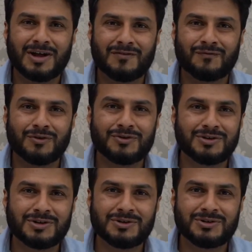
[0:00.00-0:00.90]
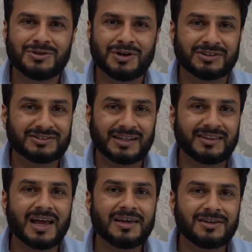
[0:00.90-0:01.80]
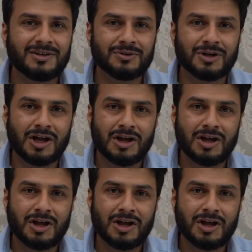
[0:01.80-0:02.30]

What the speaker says: for you to thank you